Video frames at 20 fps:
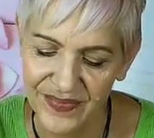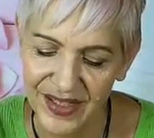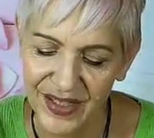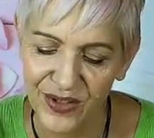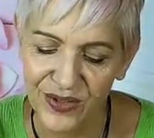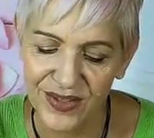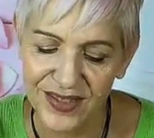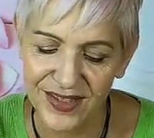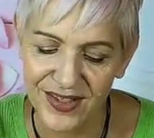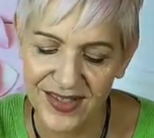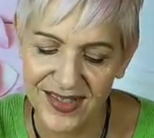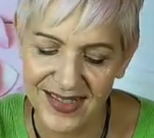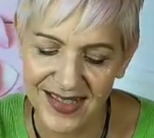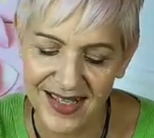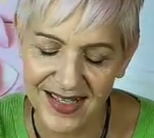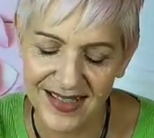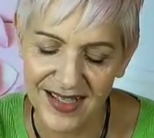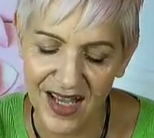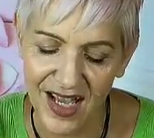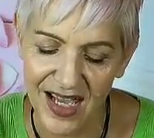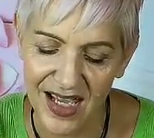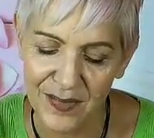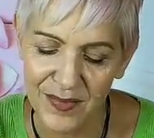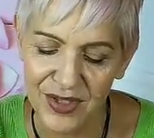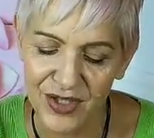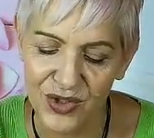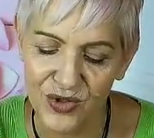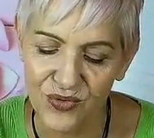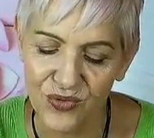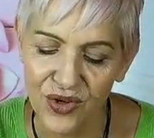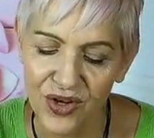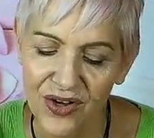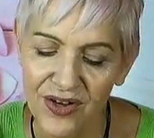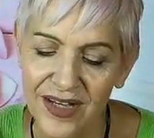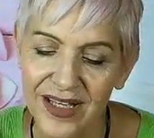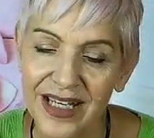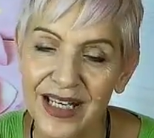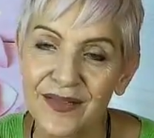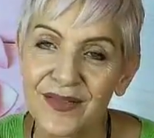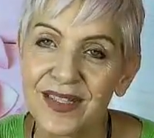It also says, I am
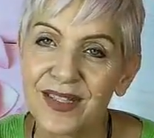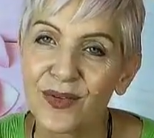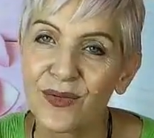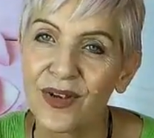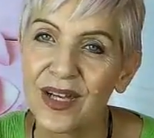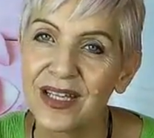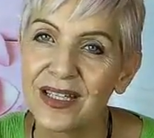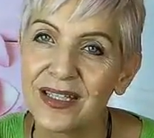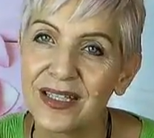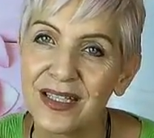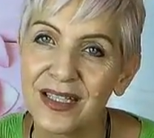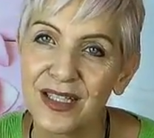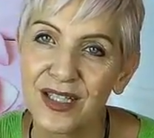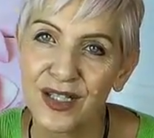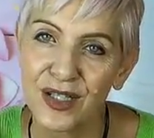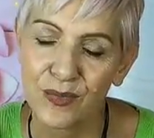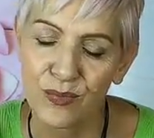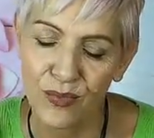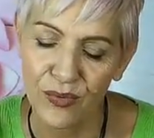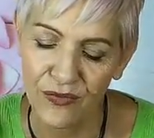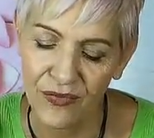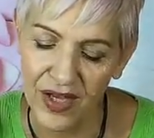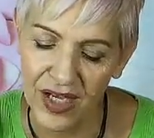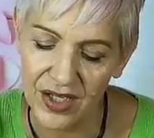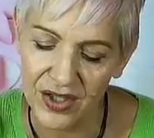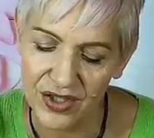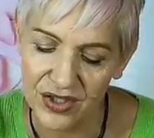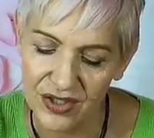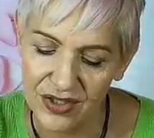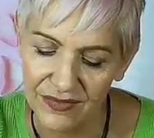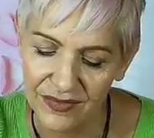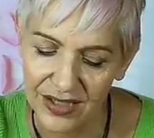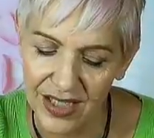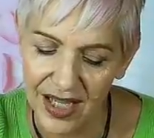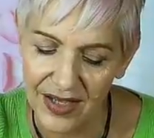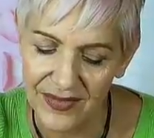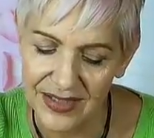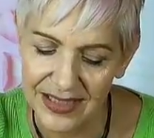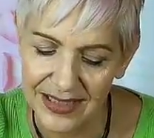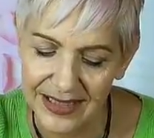strong and have surrendered into the perfection of
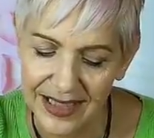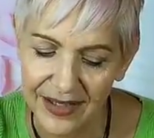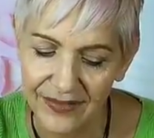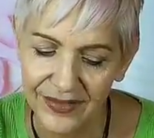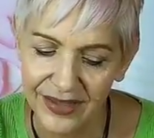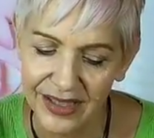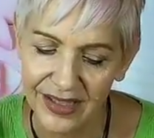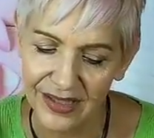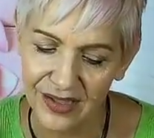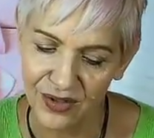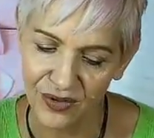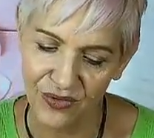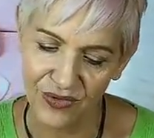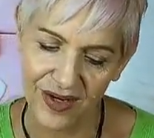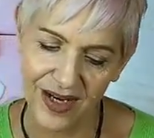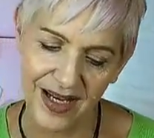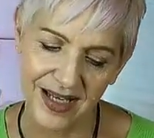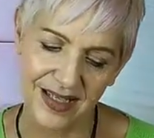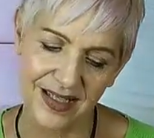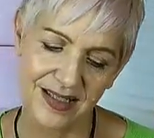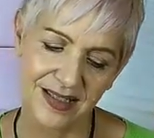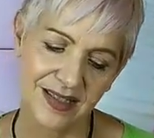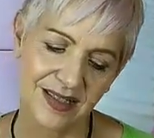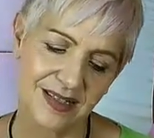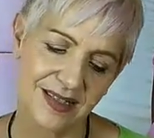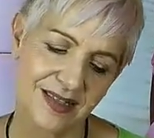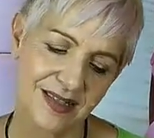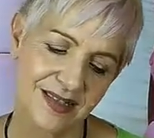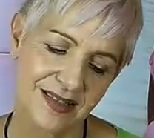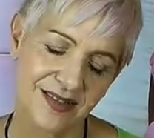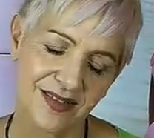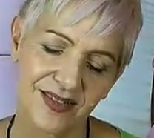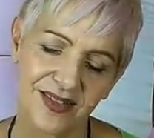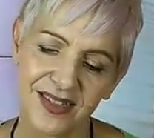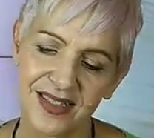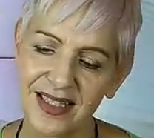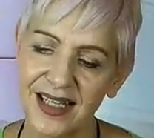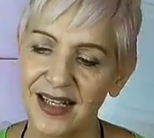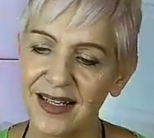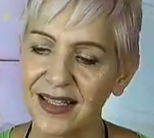life's loving grace.
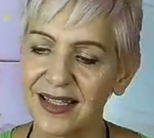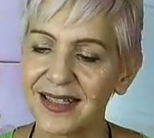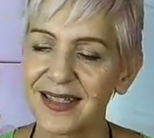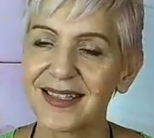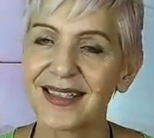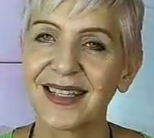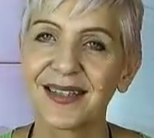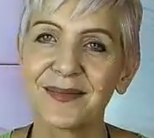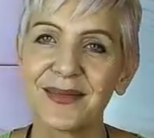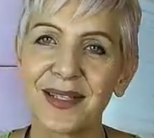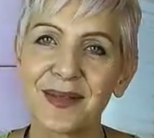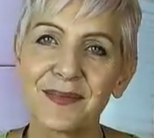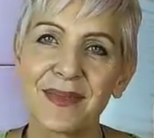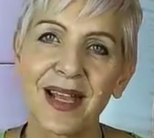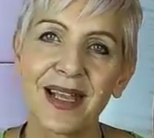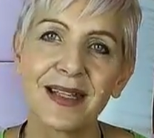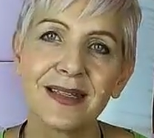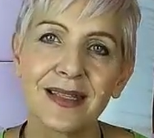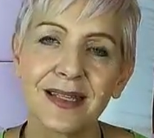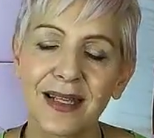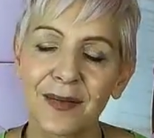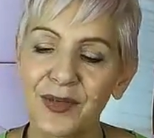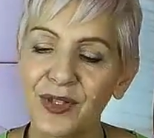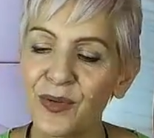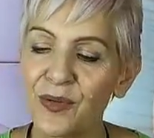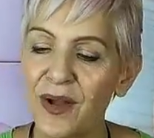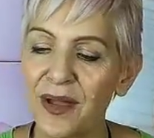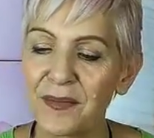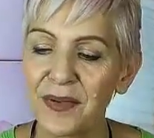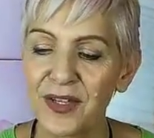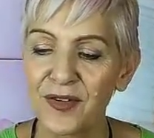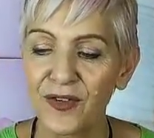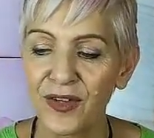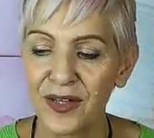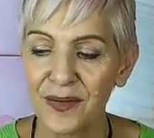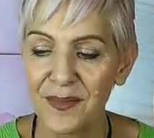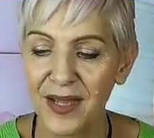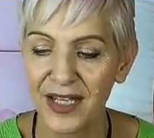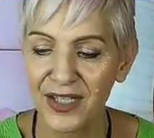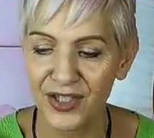Oh, darling, something amazing coming your way, but you've
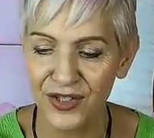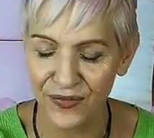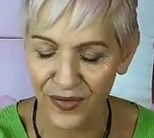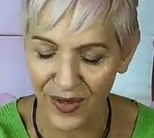got to match your